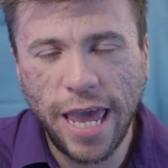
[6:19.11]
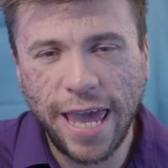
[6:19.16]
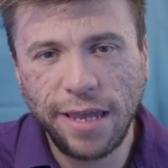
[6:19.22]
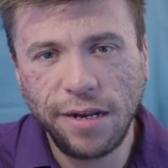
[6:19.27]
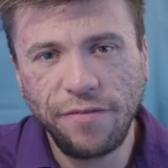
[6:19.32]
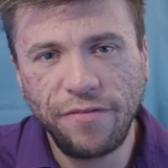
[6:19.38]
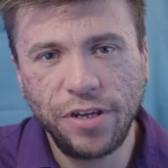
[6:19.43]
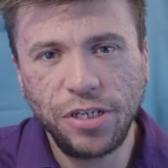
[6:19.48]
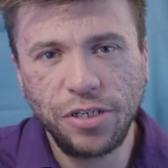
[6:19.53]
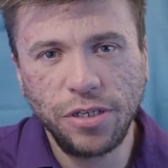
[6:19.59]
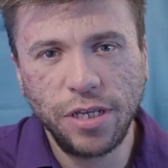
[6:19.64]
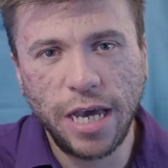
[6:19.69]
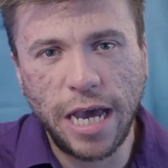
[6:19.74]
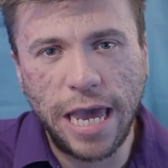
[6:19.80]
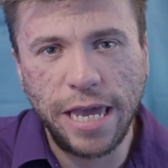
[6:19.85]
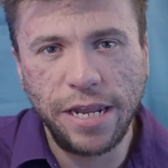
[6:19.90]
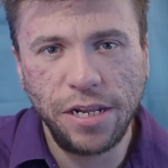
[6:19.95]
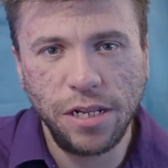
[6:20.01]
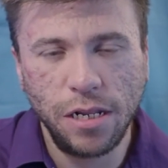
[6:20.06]
And eventually,
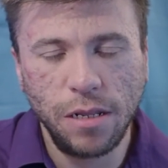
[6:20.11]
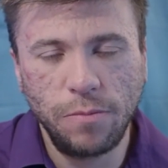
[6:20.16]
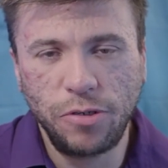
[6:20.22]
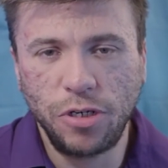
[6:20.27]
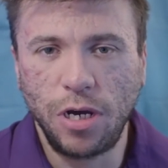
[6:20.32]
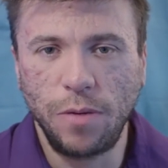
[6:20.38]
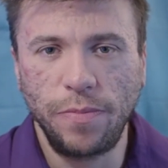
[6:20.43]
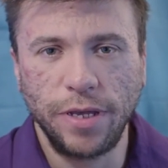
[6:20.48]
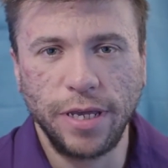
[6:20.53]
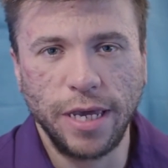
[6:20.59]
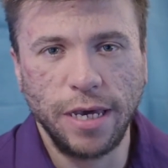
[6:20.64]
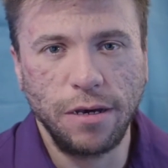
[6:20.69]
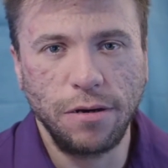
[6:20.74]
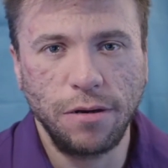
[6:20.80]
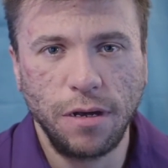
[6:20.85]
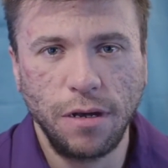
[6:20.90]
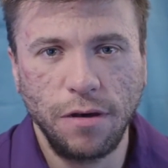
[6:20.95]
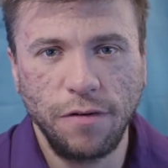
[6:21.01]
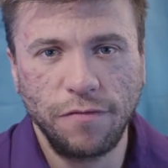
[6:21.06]
I ended up dropping
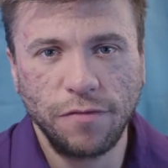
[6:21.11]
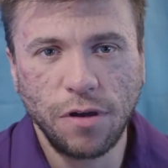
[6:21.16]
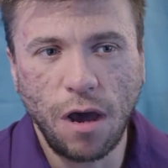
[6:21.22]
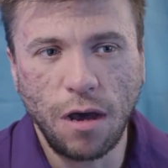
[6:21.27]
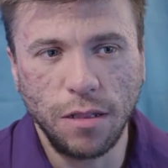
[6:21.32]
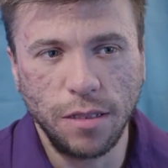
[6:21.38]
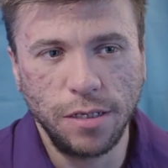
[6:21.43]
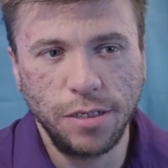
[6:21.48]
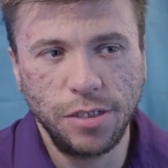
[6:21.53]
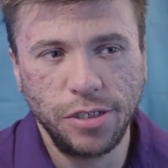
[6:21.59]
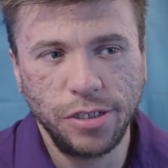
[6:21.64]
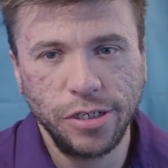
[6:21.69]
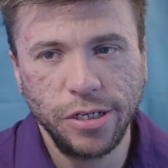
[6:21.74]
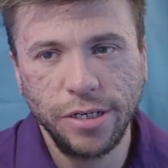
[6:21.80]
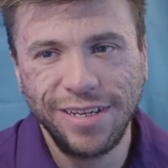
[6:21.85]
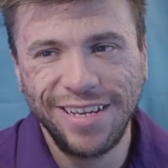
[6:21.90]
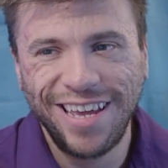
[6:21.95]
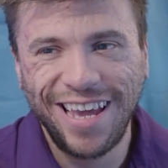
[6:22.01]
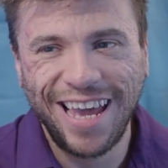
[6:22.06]
out of college,
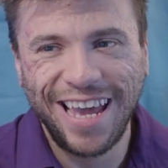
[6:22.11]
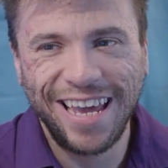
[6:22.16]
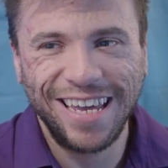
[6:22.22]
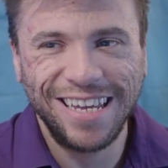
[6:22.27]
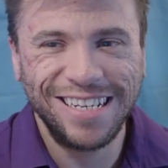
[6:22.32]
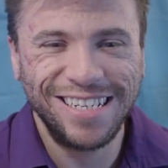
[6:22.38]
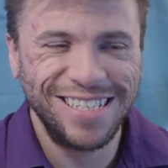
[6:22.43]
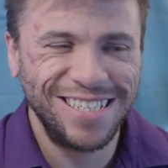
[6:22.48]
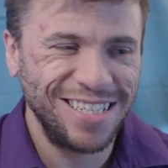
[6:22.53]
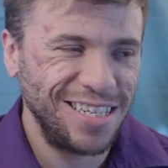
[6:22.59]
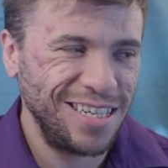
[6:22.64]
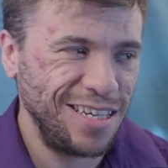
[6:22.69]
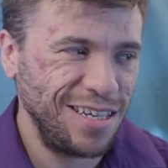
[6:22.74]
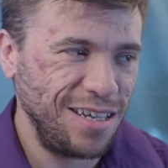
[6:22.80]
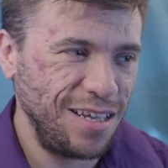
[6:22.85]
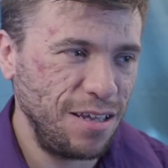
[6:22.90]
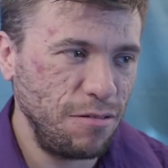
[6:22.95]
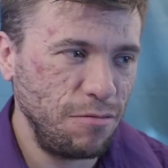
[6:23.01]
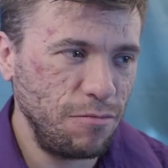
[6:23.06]
and
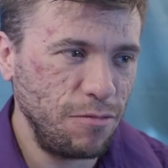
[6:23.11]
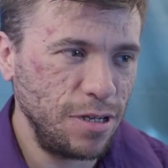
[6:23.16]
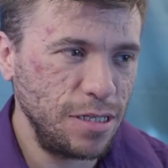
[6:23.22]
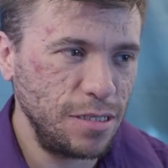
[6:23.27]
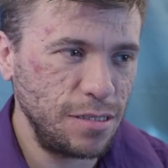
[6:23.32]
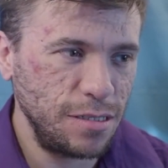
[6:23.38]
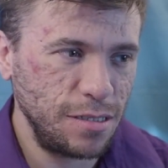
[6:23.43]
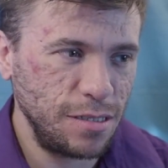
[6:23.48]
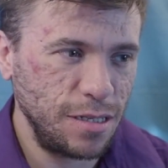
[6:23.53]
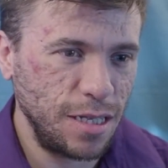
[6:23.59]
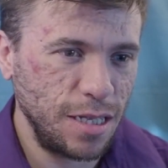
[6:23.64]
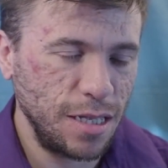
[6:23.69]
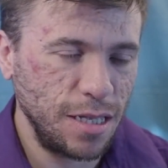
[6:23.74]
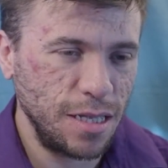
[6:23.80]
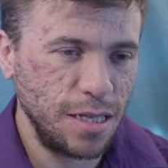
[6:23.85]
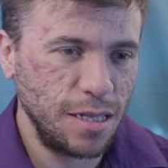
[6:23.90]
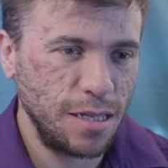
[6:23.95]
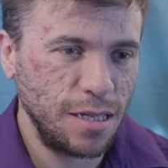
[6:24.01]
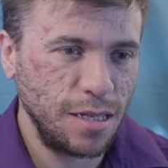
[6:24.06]
it was
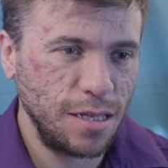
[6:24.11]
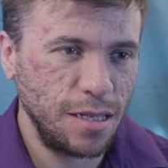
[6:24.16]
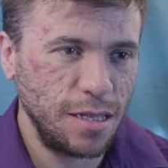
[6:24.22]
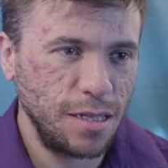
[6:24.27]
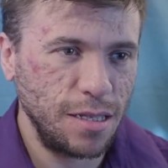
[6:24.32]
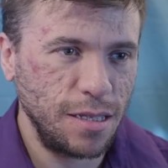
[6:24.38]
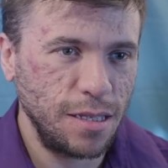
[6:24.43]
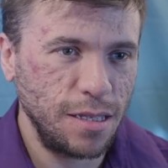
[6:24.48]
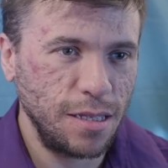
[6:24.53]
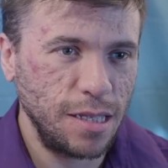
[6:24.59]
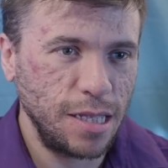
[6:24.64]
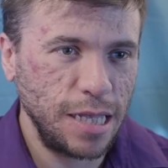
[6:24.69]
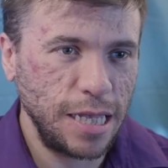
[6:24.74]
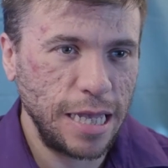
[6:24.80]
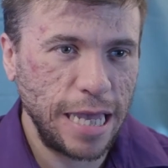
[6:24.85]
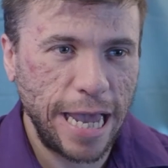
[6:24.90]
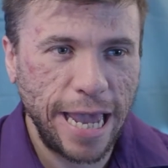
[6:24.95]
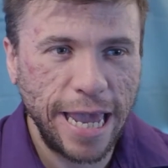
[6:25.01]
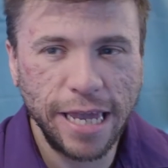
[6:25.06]

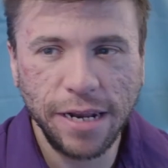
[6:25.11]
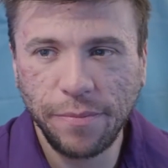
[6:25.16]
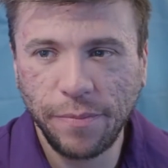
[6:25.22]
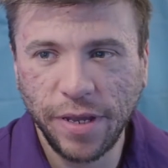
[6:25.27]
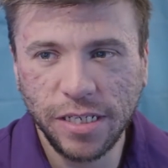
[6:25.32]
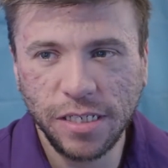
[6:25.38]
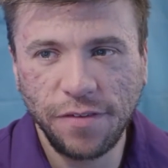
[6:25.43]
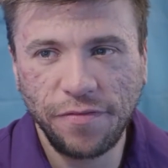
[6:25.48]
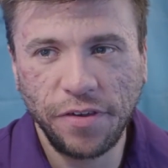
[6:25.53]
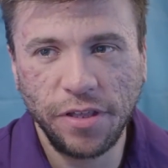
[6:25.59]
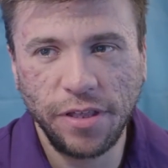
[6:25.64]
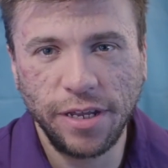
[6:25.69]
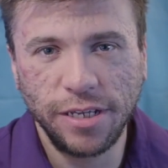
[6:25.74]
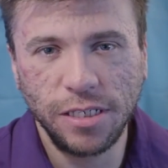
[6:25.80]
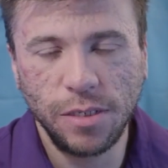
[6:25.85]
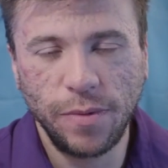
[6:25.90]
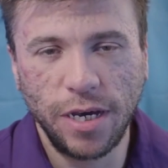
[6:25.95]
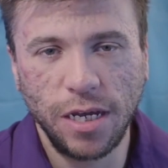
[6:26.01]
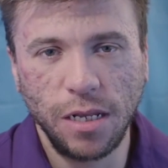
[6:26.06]
I had mixed
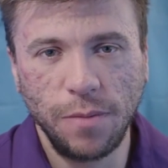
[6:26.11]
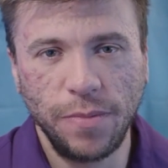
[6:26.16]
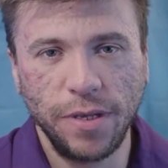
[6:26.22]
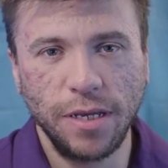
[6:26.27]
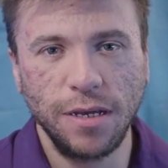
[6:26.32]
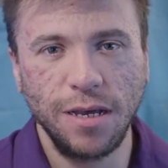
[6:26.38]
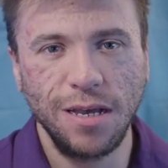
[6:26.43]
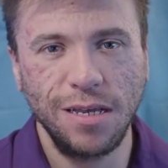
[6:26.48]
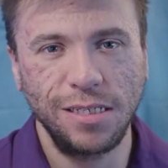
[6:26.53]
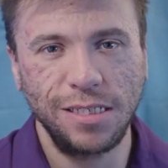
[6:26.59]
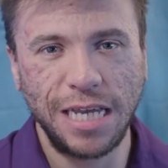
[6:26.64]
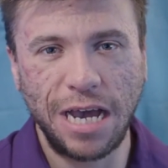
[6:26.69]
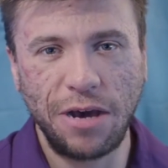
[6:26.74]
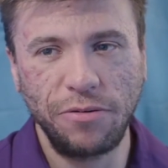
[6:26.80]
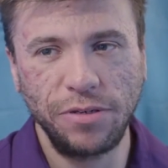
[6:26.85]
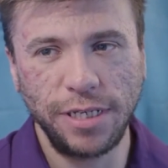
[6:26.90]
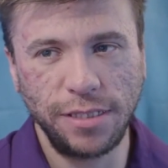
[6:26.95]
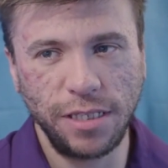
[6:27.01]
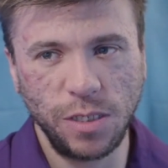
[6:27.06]
feelings about it because
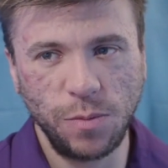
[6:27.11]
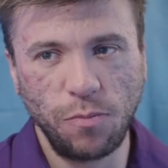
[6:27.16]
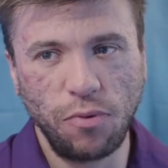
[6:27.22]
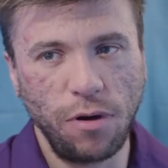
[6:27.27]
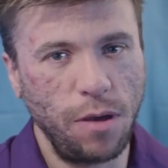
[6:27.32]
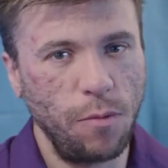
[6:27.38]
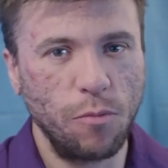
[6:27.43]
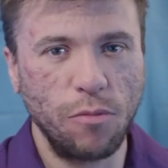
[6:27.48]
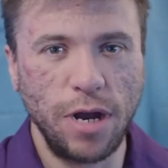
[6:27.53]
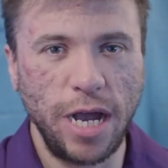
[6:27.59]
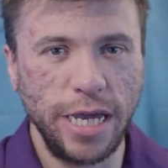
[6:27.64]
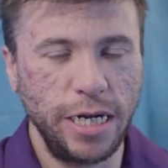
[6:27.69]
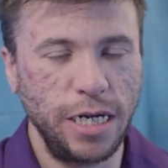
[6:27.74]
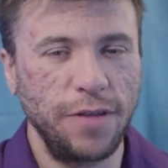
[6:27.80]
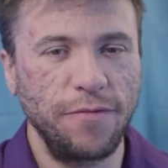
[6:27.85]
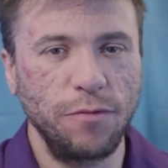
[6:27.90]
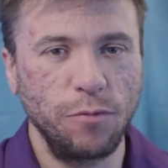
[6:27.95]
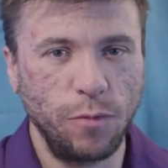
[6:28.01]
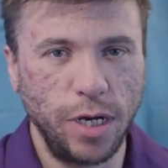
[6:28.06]
I was at this point where I
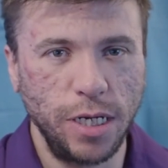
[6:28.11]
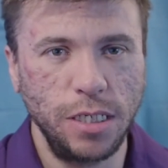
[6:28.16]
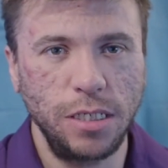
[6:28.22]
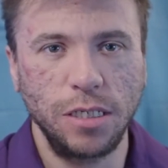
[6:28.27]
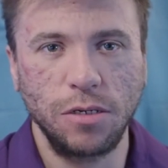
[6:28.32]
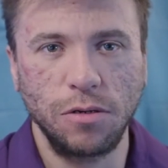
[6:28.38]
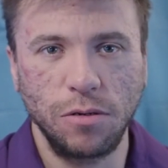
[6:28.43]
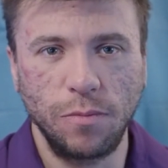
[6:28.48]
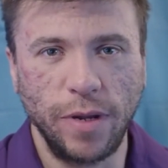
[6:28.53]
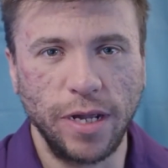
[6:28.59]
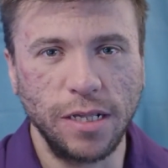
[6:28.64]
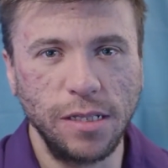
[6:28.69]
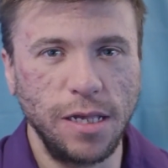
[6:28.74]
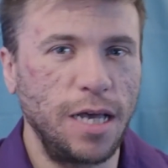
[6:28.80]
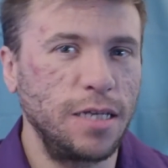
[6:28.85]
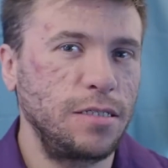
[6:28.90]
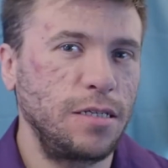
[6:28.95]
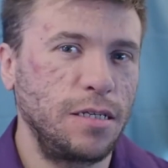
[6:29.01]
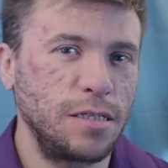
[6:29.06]
didn't even want to go to my
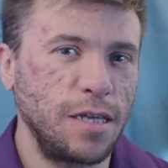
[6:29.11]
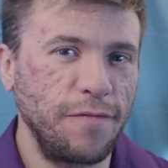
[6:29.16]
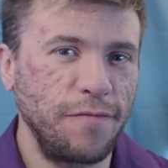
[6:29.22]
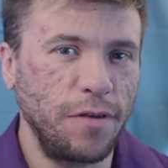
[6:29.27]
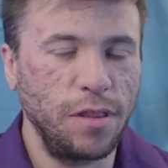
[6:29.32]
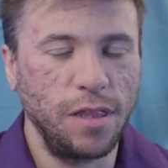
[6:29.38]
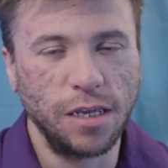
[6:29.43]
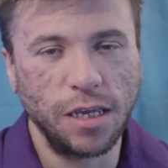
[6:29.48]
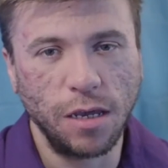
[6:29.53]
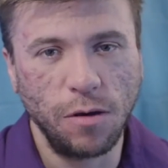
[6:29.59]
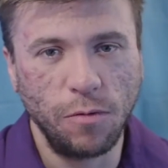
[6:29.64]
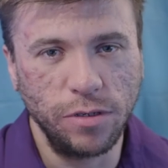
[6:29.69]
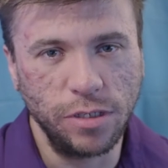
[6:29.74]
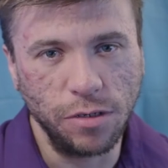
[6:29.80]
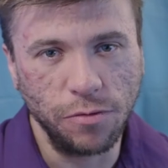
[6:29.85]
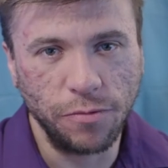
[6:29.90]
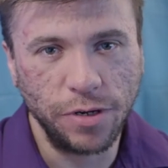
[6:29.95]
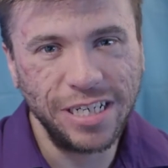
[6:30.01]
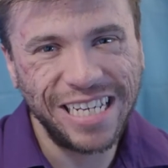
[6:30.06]
classes. I felt like I
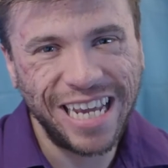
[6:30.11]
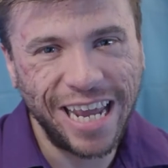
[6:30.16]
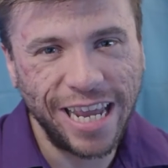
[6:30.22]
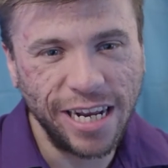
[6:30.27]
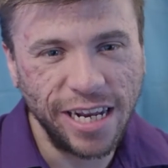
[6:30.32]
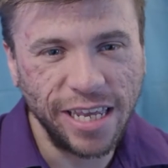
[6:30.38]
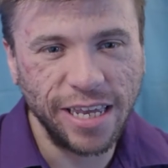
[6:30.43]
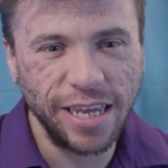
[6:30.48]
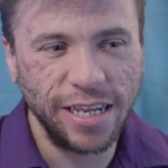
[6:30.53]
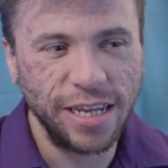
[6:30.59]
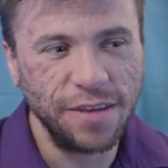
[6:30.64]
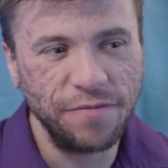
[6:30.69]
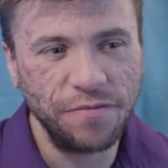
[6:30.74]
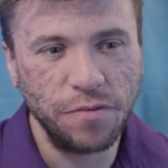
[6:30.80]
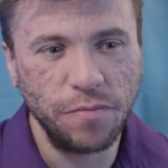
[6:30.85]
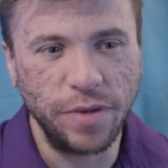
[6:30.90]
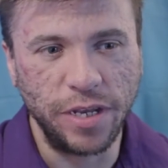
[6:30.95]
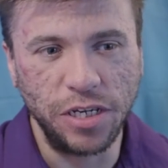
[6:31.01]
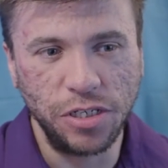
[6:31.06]
wasn't retaining any
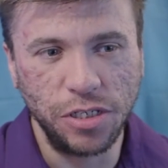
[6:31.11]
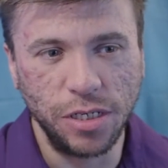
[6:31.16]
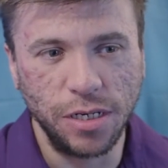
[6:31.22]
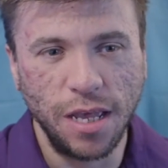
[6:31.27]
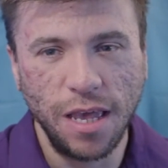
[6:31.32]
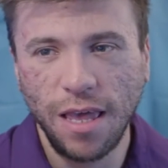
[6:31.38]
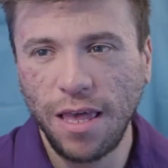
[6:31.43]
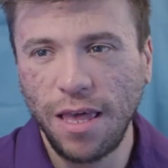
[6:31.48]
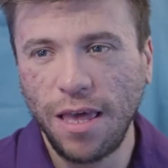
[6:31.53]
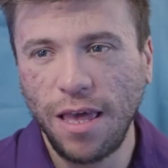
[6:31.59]
information.